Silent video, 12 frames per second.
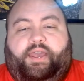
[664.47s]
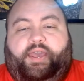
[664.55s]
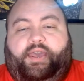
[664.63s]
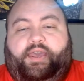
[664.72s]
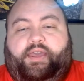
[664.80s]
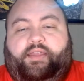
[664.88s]

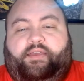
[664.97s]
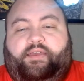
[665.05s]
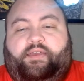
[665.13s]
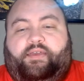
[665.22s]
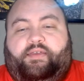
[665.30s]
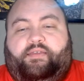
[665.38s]
and
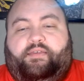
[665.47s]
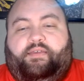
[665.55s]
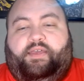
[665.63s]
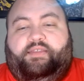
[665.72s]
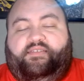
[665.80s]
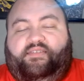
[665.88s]

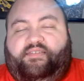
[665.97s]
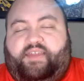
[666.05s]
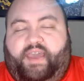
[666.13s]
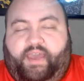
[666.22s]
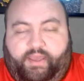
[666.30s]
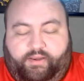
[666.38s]

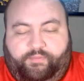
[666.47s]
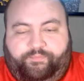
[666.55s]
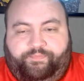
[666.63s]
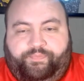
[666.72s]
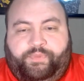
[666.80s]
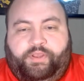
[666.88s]
instead,
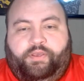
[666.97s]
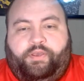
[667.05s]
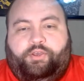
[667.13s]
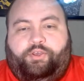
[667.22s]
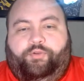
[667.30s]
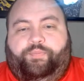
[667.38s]

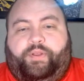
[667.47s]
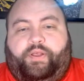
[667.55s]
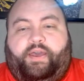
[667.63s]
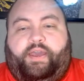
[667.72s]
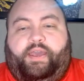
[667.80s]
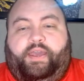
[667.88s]
you
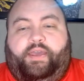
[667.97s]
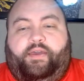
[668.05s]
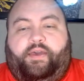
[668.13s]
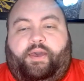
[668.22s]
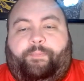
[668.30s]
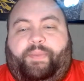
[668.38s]
play
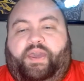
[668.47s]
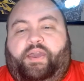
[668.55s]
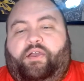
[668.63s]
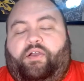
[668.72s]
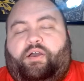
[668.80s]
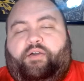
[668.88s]
a
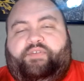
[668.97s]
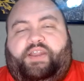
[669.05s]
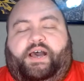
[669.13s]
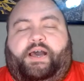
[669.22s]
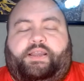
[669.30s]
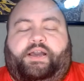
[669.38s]
pair of
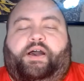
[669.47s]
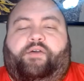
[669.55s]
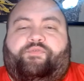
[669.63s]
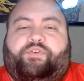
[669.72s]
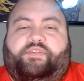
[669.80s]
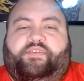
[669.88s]
non
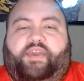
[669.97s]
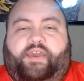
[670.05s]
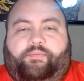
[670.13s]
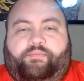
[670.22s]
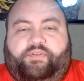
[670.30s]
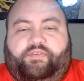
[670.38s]
conference
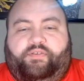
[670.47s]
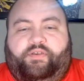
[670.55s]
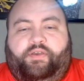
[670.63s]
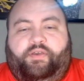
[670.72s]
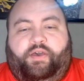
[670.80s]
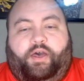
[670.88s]
games,
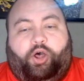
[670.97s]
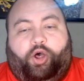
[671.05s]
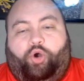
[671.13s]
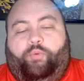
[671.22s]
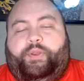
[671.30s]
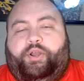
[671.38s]
a
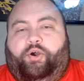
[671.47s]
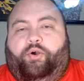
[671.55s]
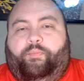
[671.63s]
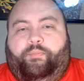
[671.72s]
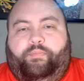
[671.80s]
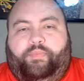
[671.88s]
home and
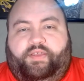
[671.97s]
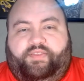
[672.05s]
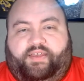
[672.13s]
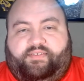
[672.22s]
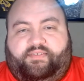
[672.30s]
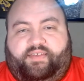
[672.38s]
home in
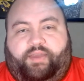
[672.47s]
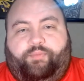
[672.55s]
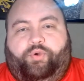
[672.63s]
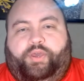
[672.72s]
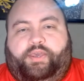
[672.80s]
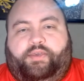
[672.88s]
that
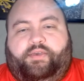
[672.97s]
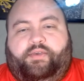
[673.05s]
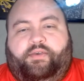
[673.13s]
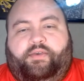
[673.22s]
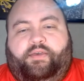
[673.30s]
same week.